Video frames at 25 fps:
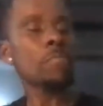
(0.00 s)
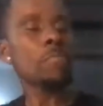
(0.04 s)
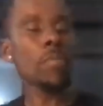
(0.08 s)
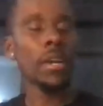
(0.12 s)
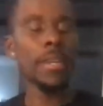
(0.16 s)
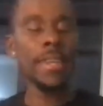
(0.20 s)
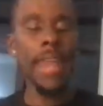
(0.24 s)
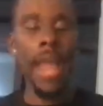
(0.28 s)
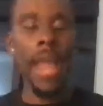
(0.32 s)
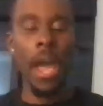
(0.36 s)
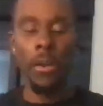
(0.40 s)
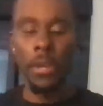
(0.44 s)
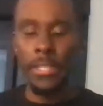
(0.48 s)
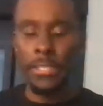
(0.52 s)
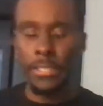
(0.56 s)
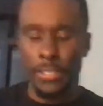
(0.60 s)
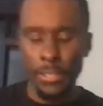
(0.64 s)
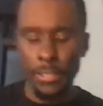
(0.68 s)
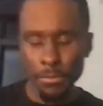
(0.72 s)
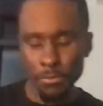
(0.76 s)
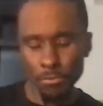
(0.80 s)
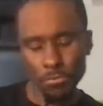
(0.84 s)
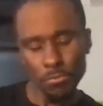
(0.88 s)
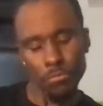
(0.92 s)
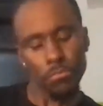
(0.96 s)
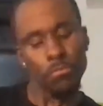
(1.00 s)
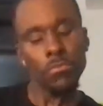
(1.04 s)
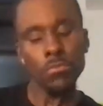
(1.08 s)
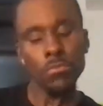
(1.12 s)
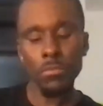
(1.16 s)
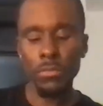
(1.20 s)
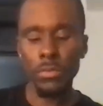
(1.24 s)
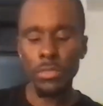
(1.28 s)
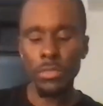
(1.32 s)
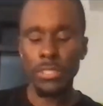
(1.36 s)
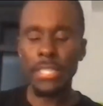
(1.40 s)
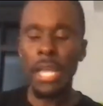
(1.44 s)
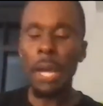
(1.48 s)
Now listen,
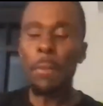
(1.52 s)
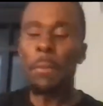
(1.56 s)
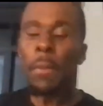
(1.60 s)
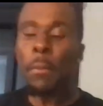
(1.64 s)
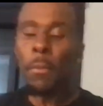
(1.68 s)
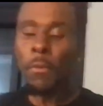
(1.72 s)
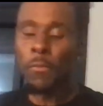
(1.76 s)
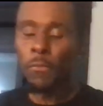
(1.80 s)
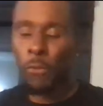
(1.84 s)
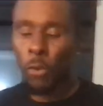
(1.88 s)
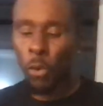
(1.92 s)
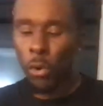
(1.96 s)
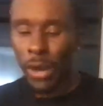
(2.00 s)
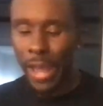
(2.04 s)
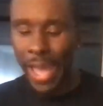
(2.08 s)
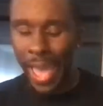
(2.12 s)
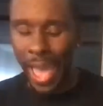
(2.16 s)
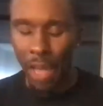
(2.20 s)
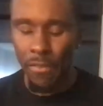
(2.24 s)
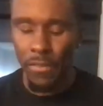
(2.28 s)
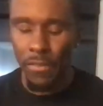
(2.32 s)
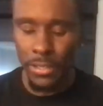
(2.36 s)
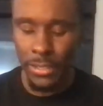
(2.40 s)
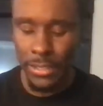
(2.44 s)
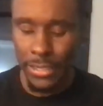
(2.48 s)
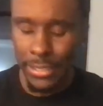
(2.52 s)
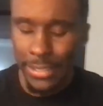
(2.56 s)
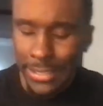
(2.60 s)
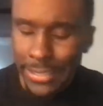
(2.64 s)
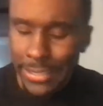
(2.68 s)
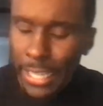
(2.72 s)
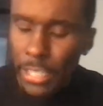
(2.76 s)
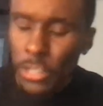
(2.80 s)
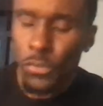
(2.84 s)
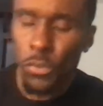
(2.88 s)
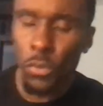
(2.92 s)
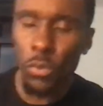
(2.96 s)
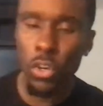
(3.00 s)
step number 4 to having a
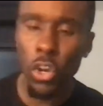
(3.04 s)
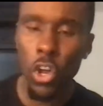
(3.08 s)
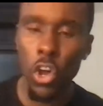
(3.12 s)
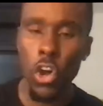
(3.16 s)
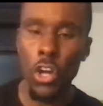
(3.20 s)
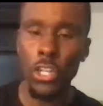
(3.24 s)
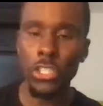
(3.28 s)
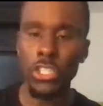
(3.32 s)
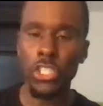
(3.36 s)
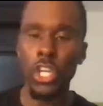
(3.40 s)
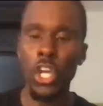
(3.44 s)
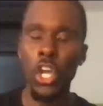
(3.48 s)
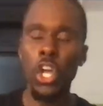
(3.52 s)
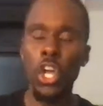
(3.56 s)
successful launch.